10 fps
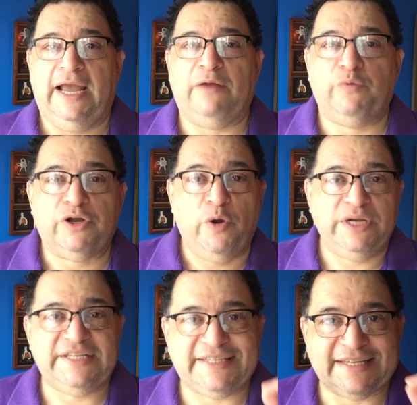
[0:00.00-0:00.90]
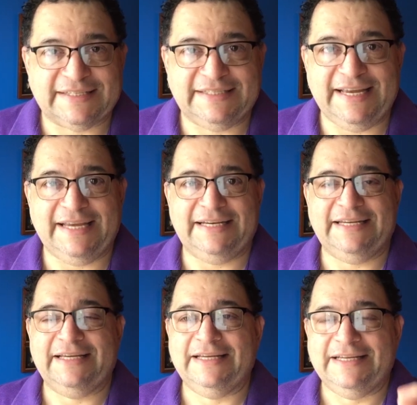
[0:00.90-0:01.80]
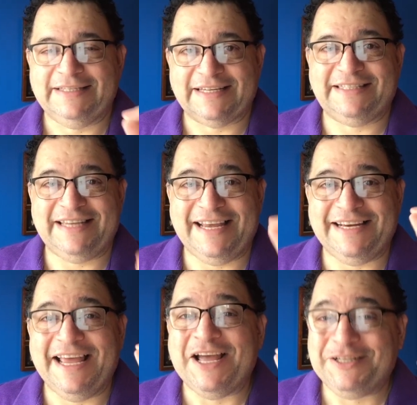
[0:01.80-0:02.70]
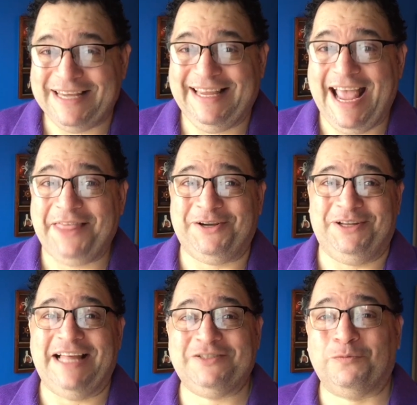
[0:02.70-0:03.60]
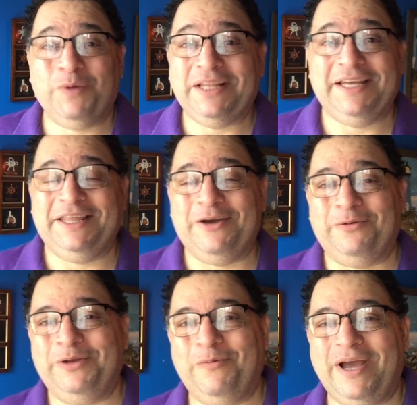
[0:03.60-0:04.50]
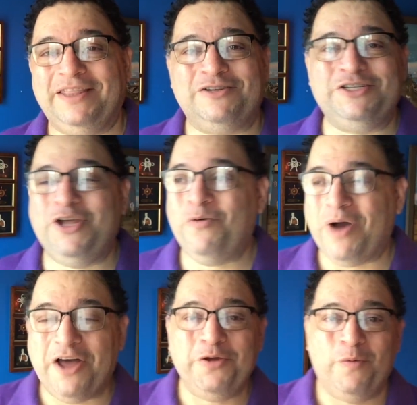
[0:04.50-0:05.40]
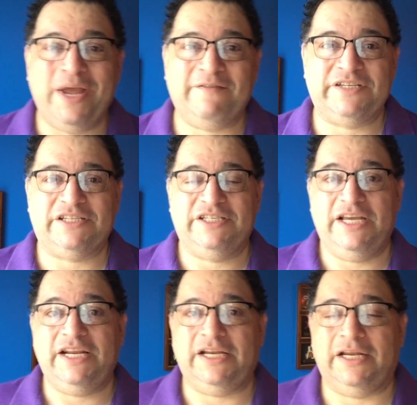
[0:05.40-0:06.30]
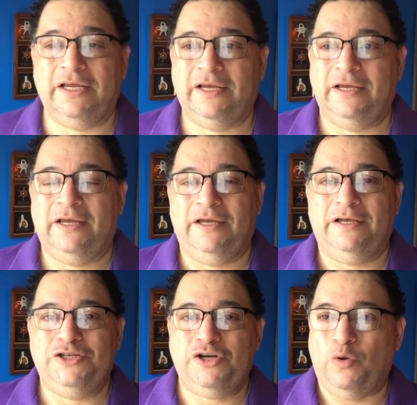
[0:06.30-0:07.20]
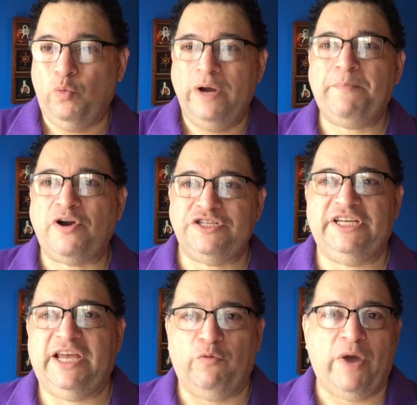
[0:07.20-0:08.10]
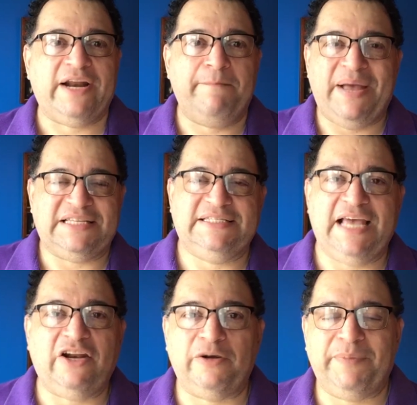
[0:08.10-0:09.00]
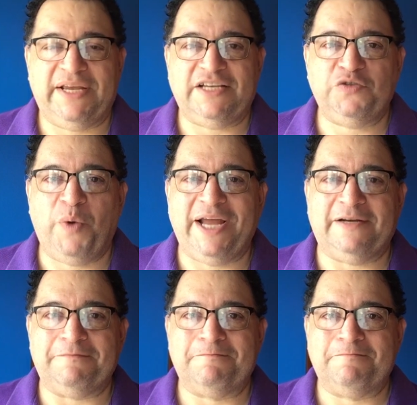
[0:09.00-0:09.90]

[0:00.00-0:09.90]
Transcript: And we're going to succeed together. That's really the only way. There's no other way of succeeding. Sure, one person can write a bestseller, but guess what?